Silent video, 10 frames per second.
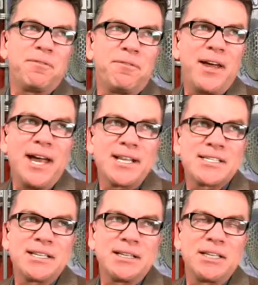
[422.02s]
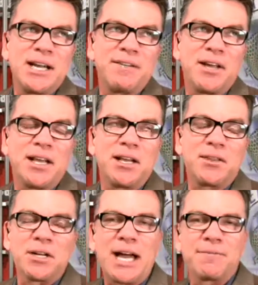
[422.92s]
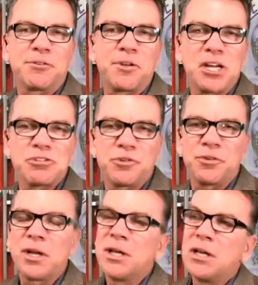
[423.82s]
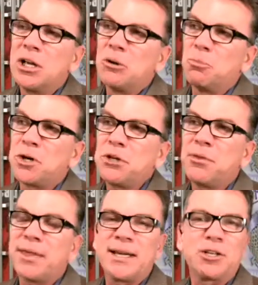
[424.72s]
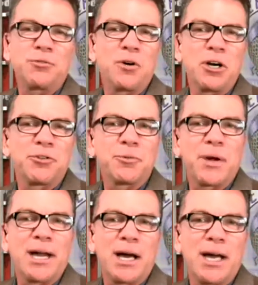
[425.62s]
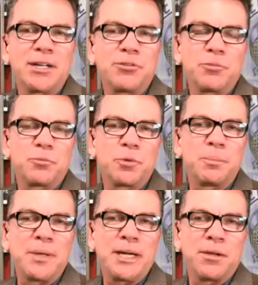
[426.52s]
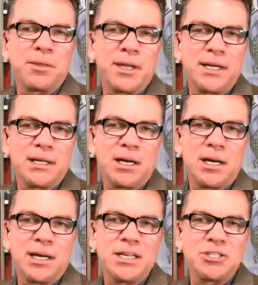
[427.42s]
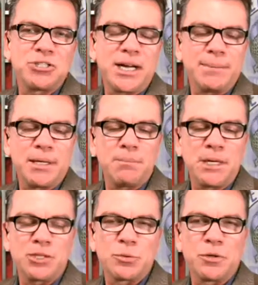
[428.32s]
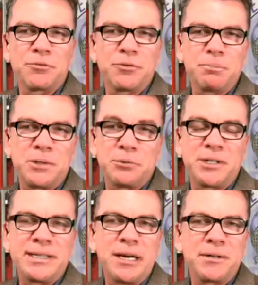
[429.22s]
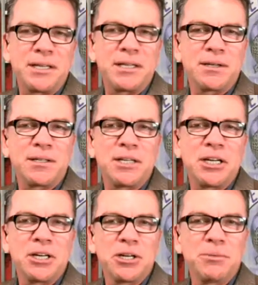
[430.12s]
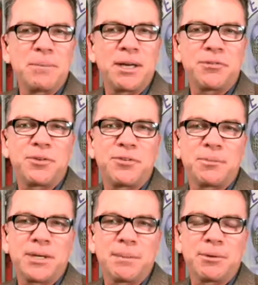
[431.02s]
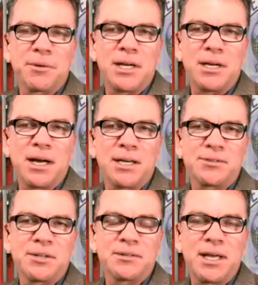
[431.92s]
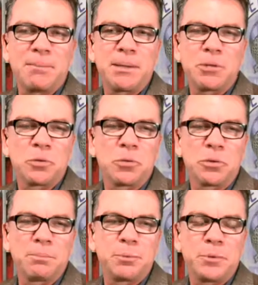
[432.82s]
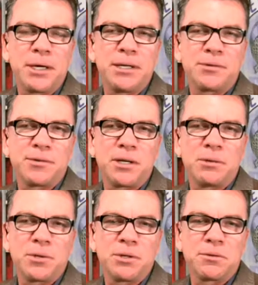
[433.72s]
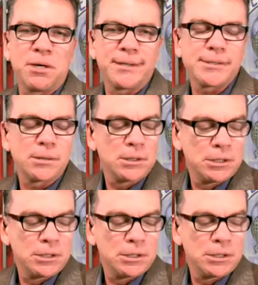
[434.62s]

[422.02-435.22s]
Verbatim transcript: the Feds, and, and I've had other conversations, what do you think as far as the rate hikes will be? You think uh, each time they meet towards between now and the end of the year, we may see some type of rate hikes like that, maybe a quarter point? Uh, what are your thoughts?